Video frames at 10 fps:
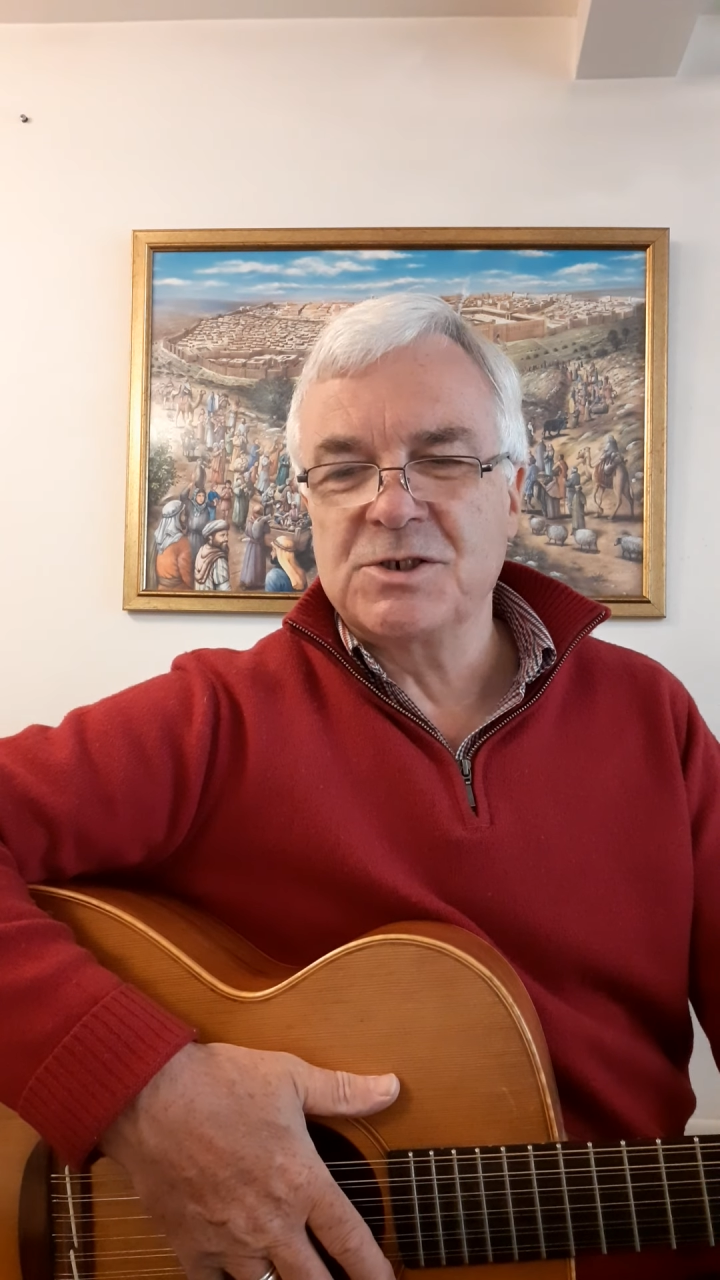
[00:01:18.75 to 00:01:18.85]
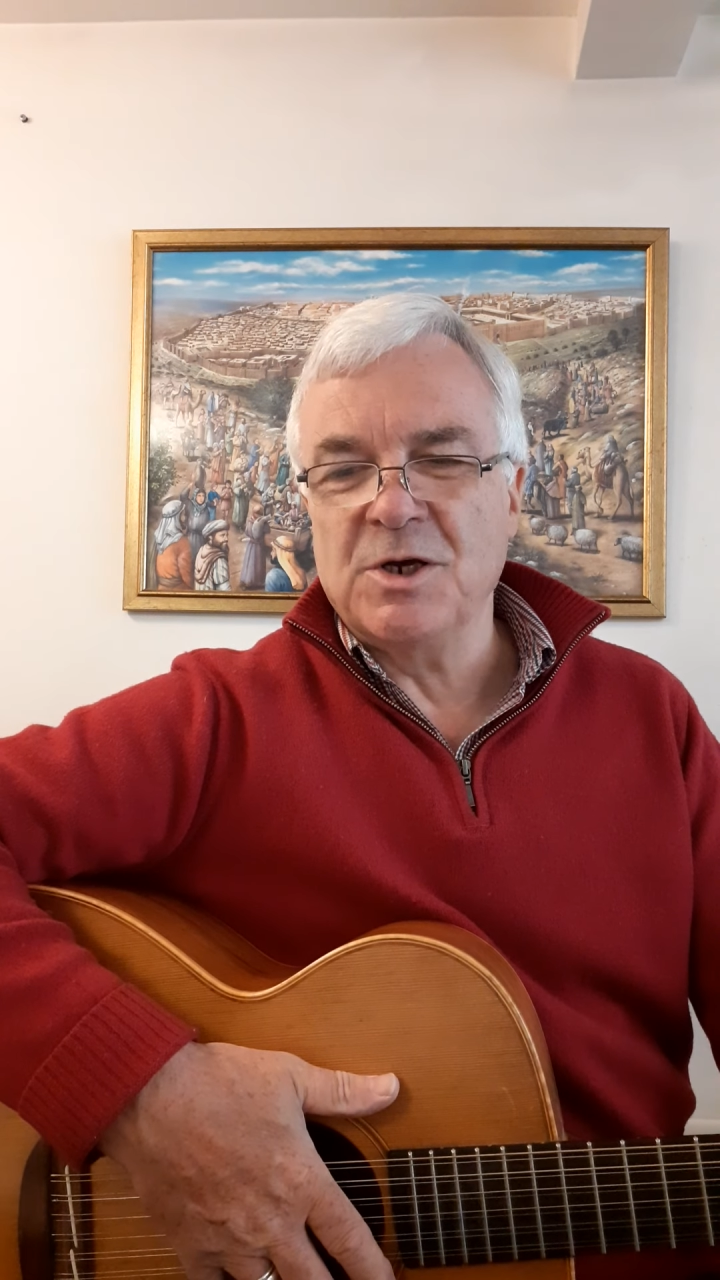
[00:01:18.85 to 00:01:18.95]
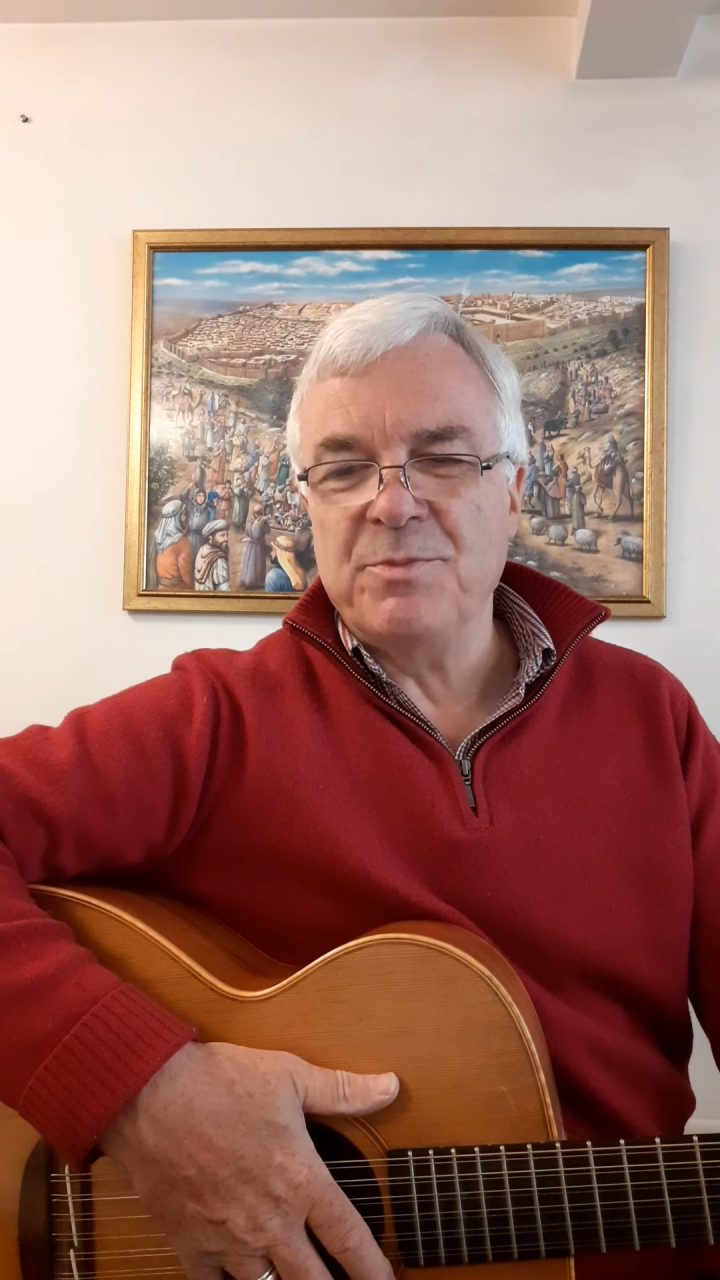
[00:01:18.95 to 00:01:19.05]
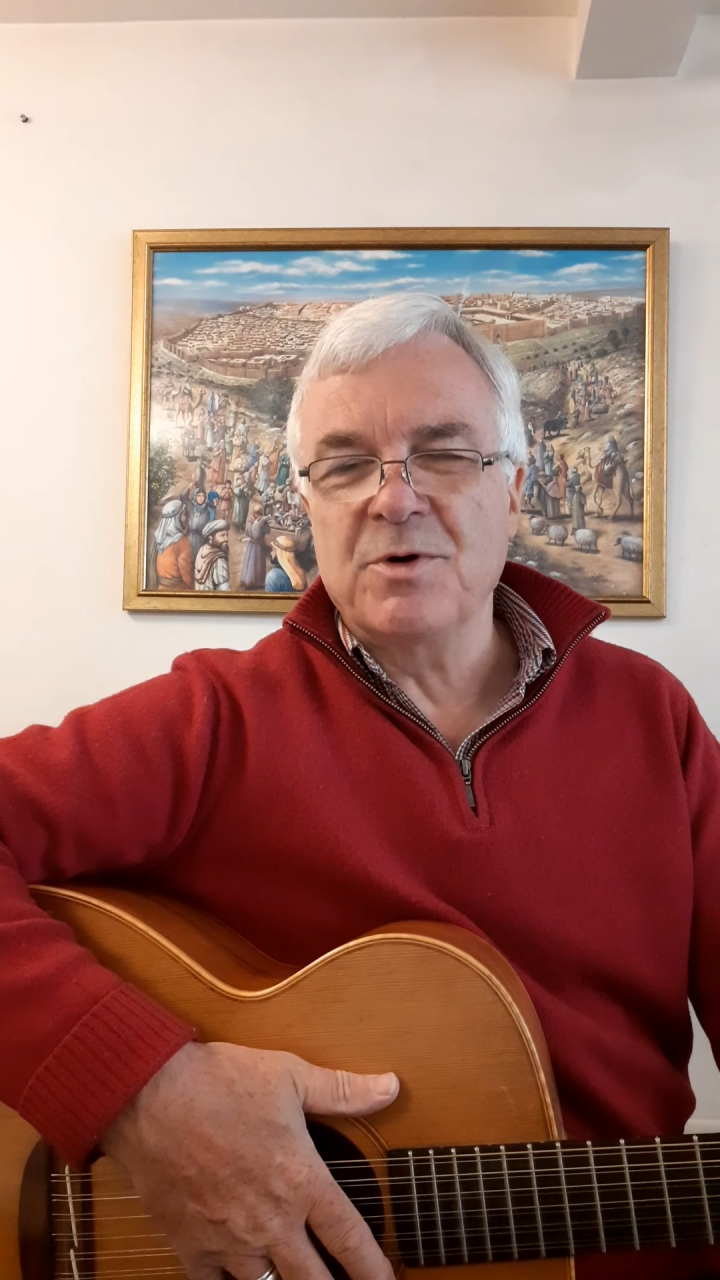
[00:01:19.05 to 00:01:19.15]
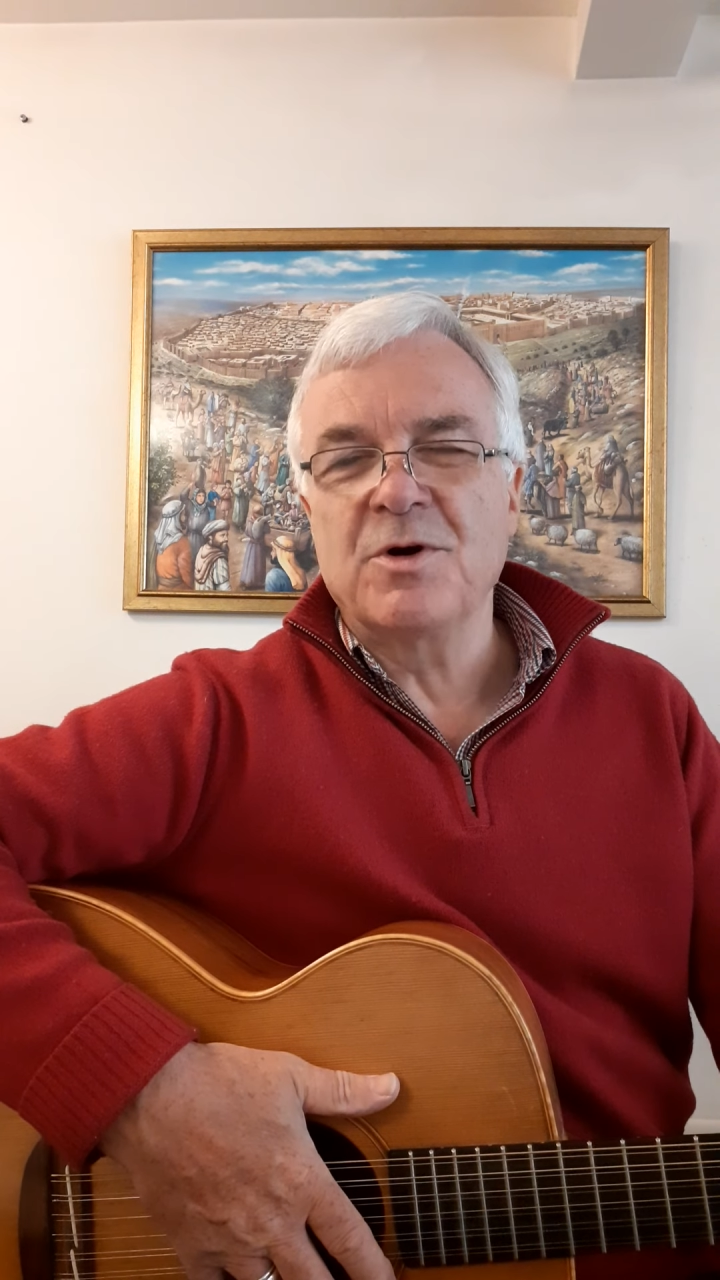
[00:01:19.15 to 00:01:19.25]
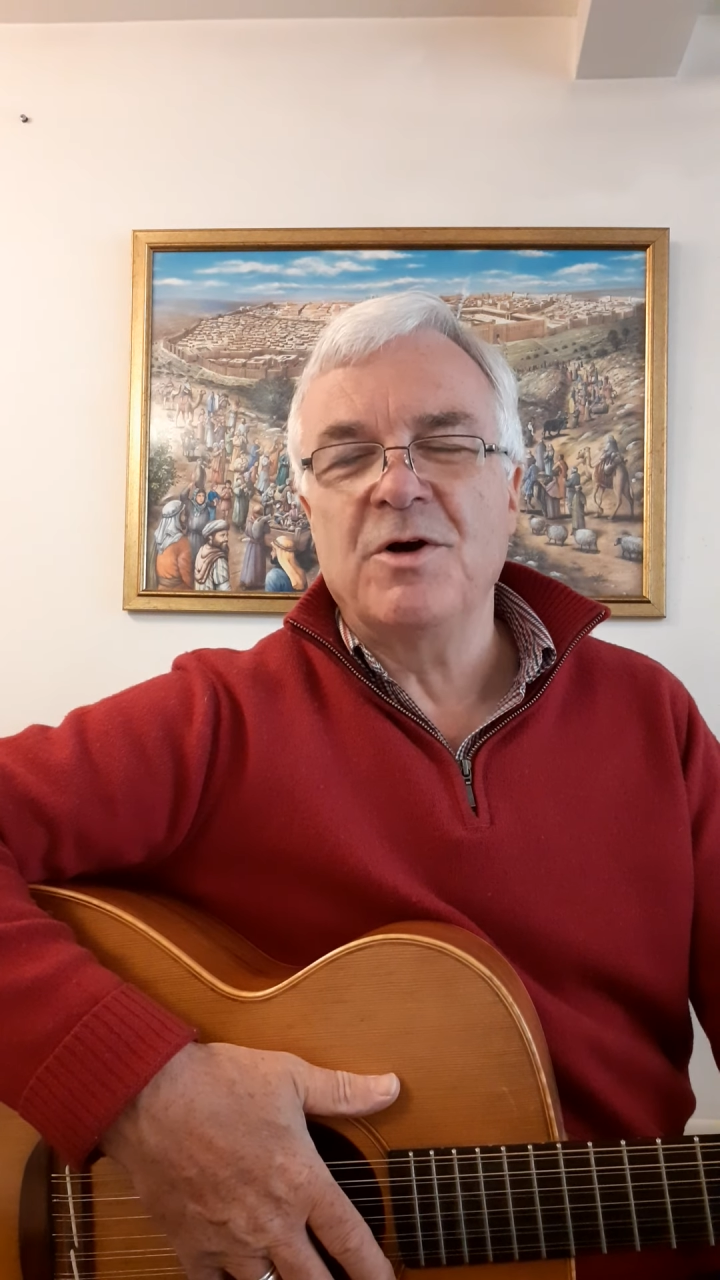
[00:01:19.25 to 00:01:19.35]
supper